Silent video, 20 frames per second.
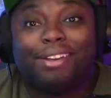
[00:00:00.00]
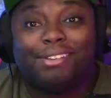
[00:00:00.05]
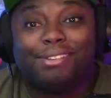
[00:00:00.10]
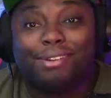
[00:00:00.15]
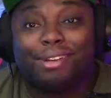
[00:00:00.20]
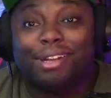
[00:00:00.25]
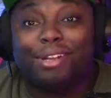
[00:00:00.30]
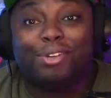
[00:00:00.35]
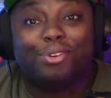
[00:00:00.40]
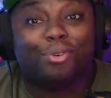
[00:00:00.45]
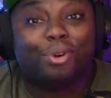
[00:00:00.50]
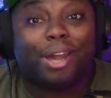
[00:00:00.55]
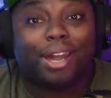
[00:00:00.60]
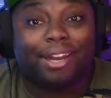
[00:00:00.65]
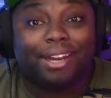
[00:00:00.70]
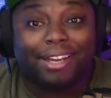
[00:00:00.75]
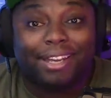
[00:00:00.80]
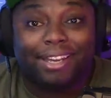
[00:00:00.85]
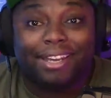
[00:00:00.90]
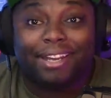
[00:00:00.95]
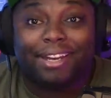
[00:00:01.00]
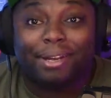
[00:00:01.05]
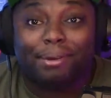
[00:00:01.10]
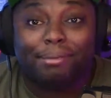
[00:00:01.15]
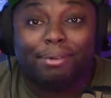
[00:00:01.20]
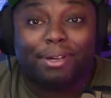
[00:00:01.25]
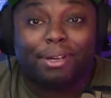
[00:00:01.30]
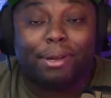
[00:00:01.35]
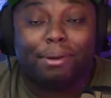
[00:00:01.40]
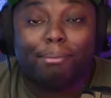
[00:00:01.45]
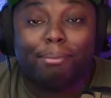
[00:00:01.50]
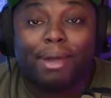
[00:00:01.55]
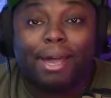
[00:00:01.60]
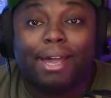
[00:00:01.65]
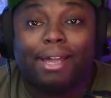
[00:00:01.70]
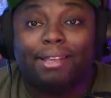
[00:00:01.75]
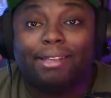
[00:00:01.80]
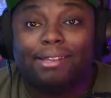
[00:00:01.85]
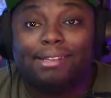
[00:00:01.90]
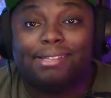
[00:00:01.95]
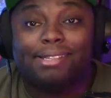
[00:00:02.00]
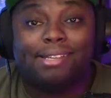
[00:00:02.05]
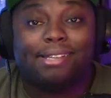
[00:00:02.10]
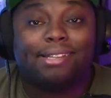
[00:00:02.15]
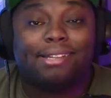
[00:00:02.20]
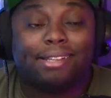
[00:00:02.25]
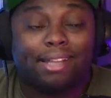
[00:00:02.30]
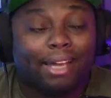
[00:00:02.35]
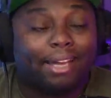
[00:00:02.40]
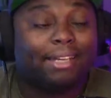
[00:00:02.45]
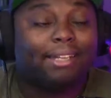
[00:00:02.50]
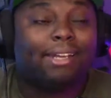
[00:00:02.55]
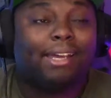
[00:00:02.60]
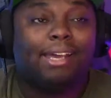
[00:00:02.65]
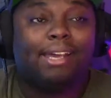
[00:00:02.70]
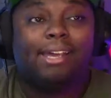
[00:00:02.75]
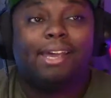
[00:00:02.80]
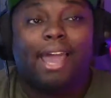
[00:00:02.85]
He's going to try to get him to come back to see the light.